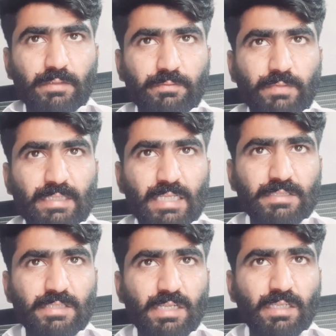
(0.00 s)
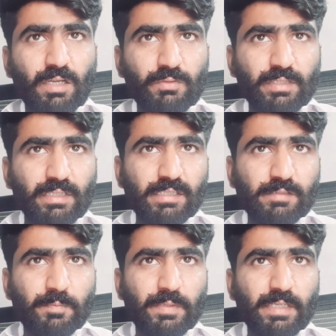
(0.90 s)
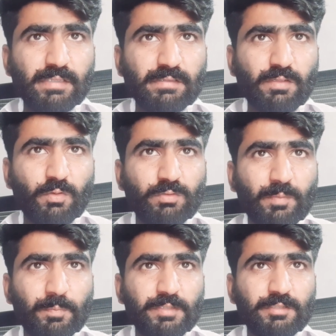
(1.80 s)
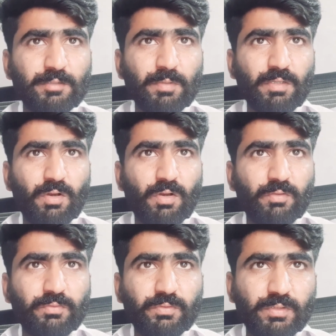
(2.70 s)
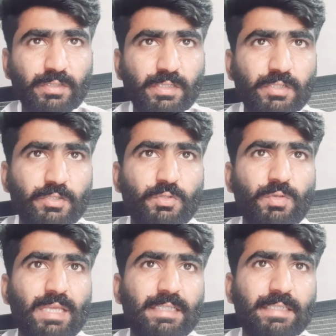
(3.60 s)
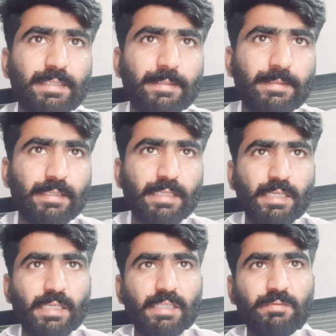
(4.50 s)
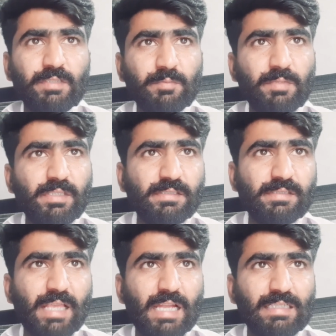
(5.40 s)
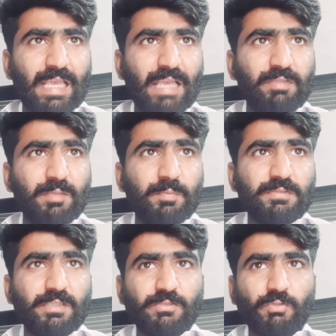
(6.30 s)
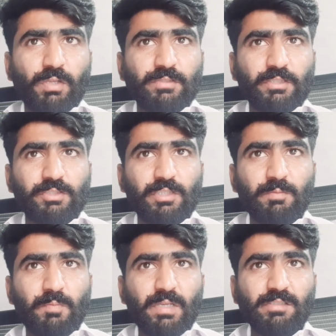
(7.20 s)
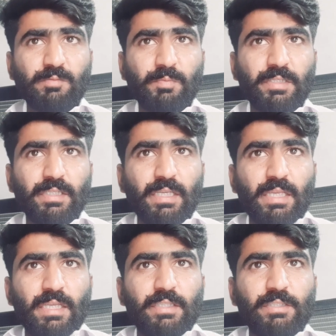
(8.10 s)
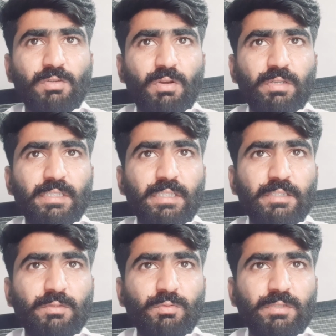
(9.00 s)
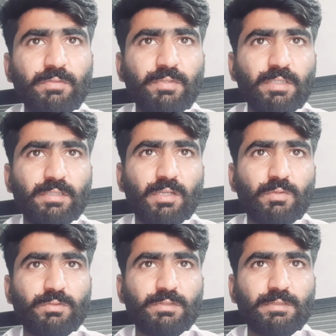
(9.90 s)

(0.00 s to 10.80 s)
Financial accounting is based on the principle of duality, which means that every business transaction must be recorded in two different accounts.